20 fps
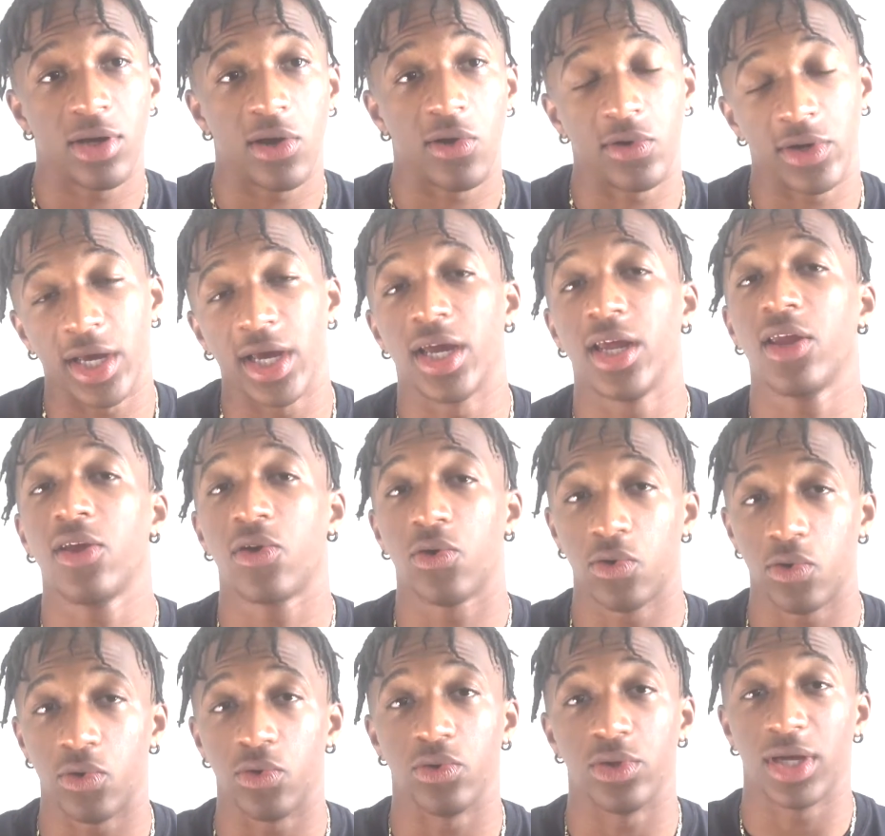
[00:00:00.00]
okay,
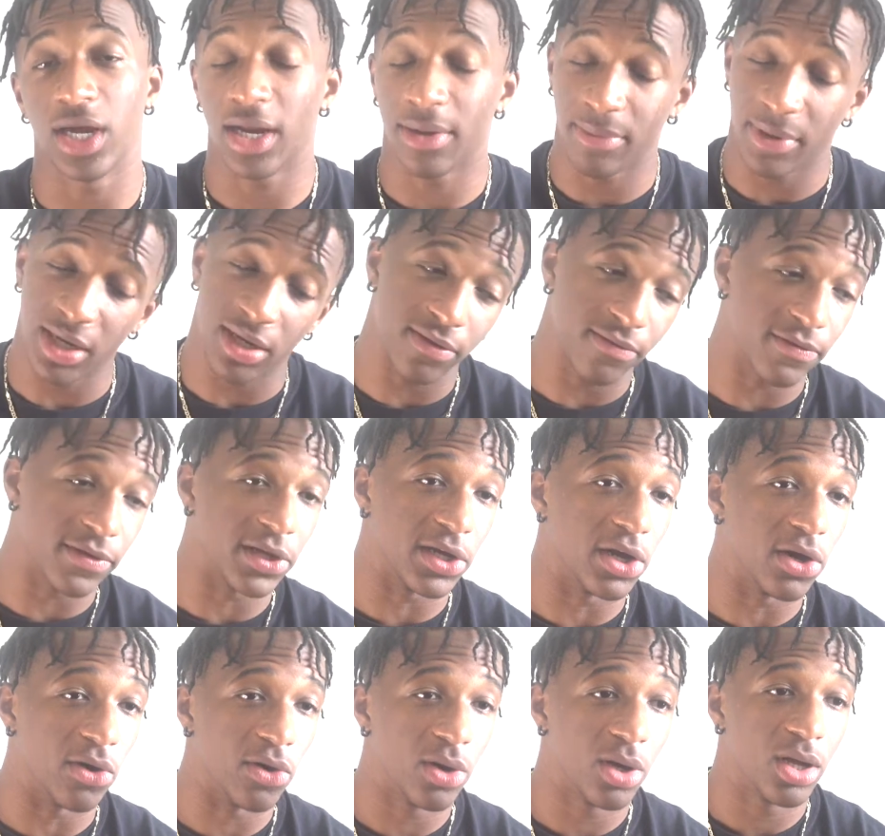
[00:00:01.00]
cool. You got a makeup
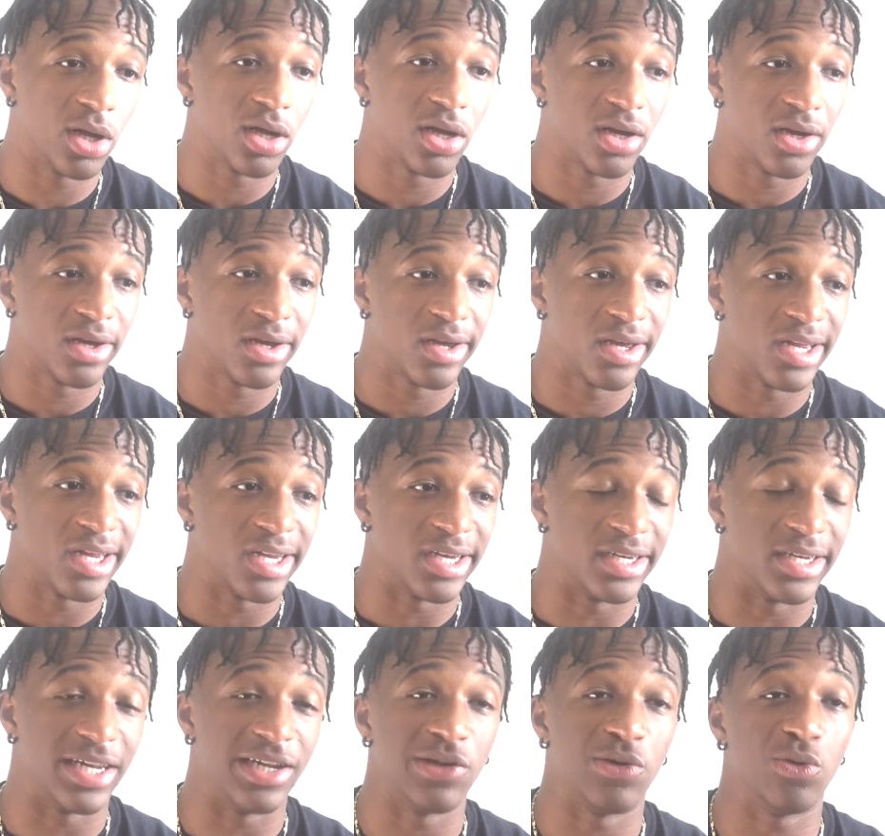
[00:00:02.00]
video.
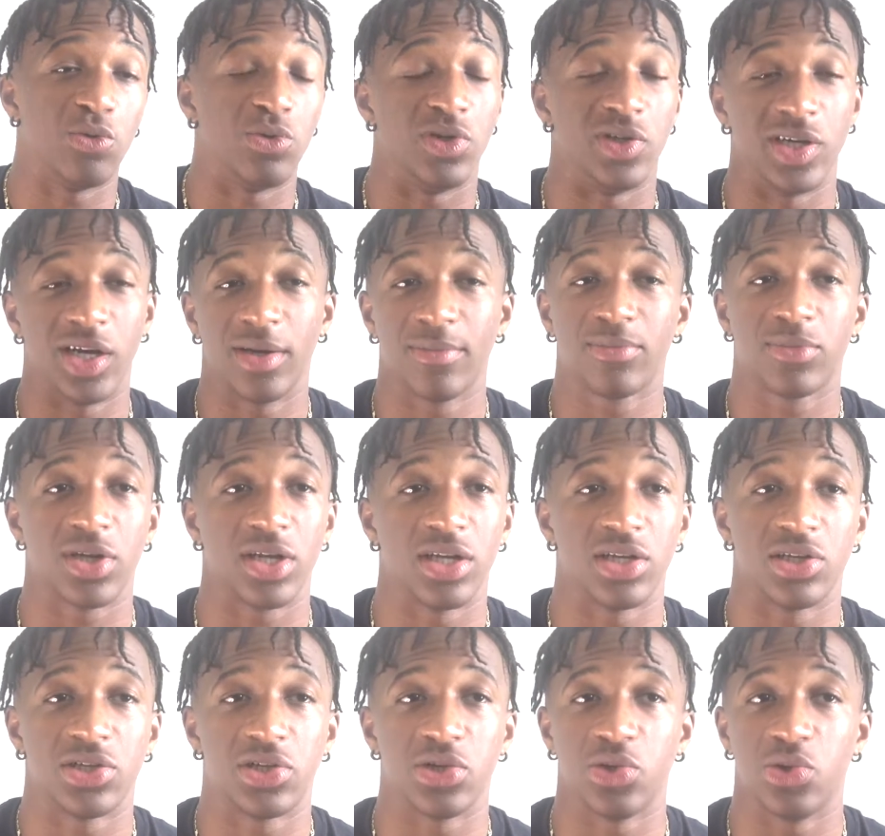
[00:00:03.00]
Then you jump
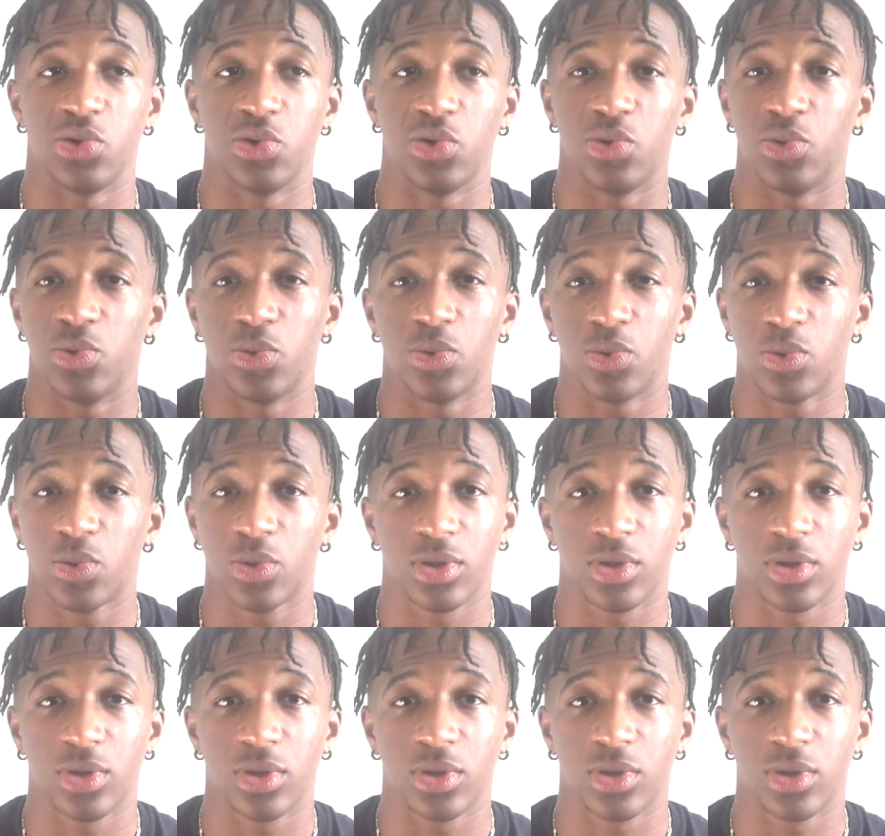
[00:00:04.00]
into